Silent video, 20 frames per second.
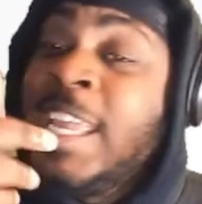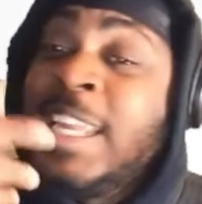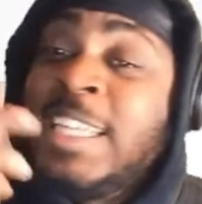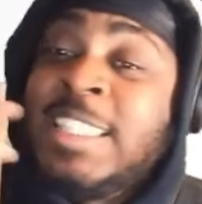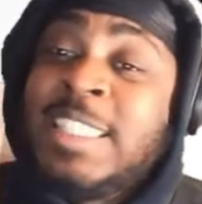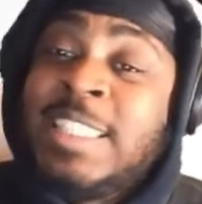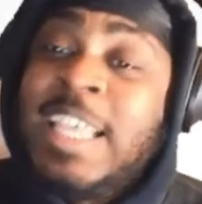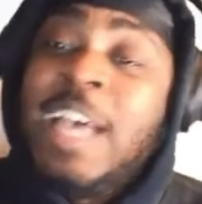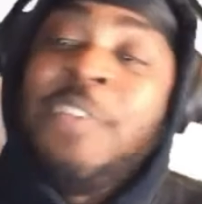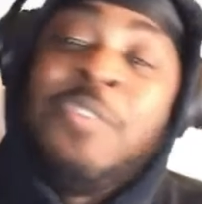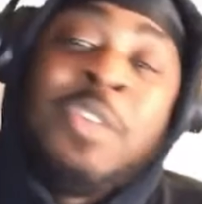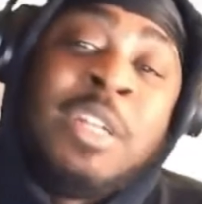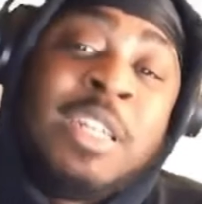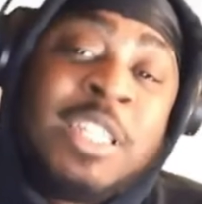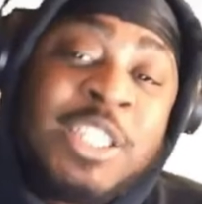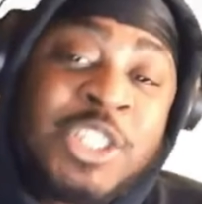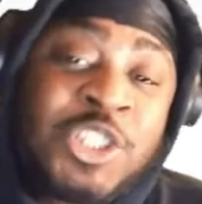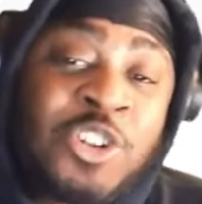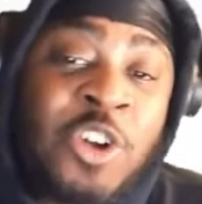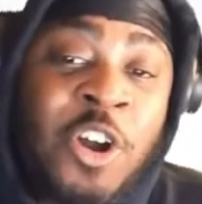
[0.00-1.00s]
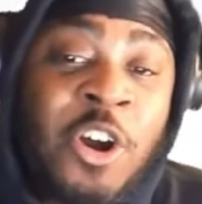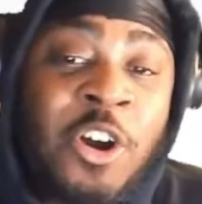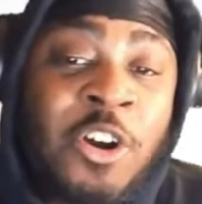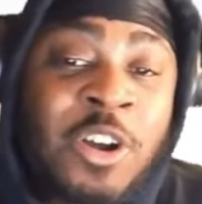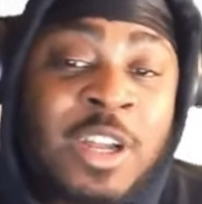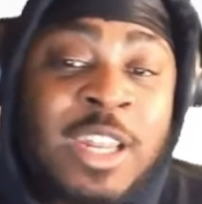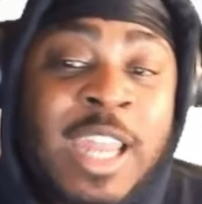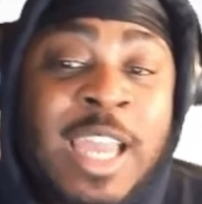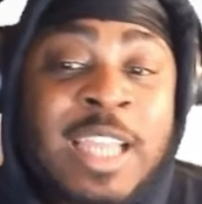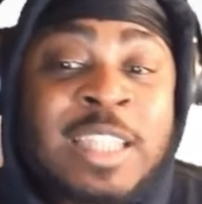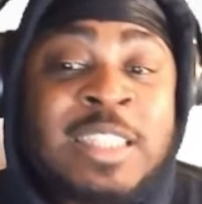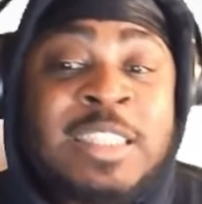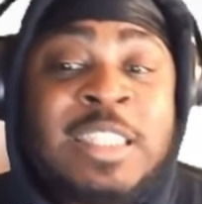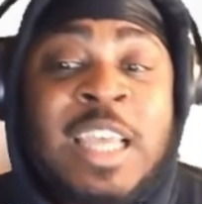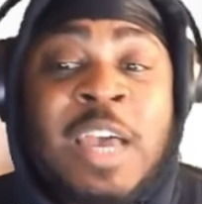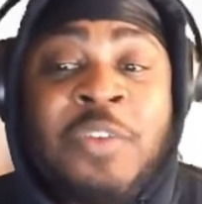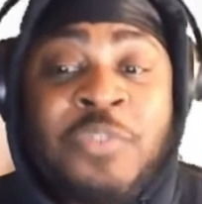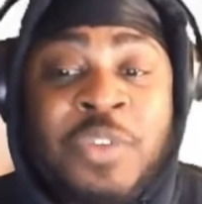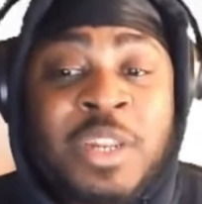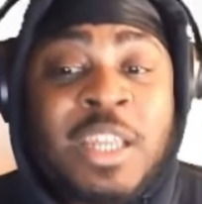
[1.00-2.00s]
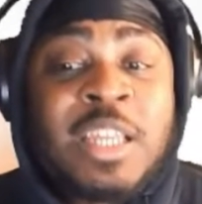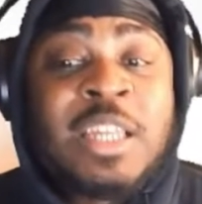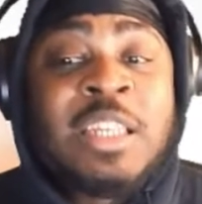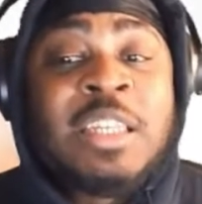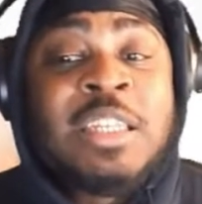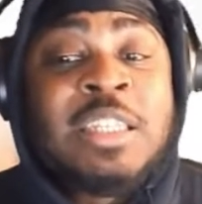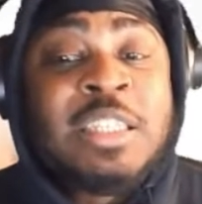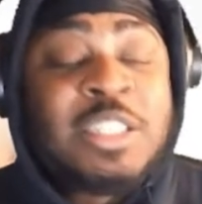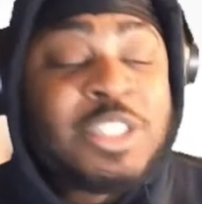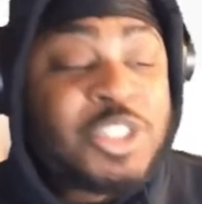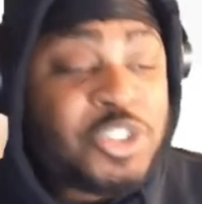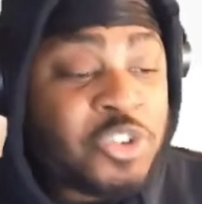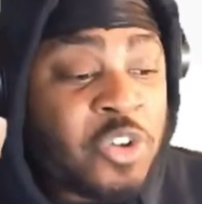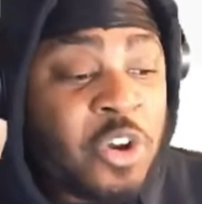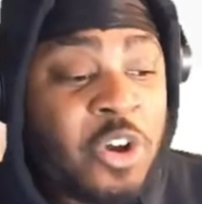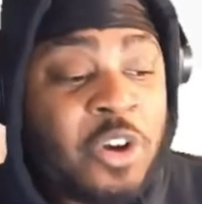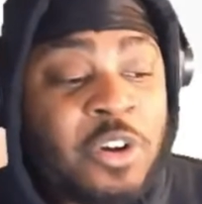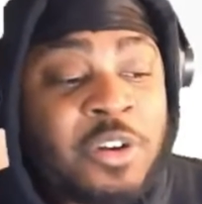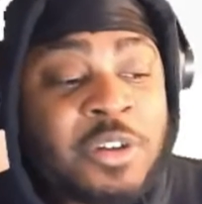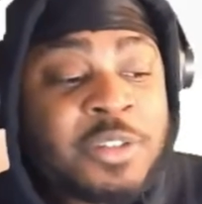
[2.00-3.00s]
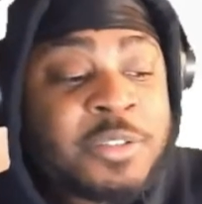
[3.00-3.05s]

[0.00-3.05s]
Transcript: is definitely strong. Like, definitely strong.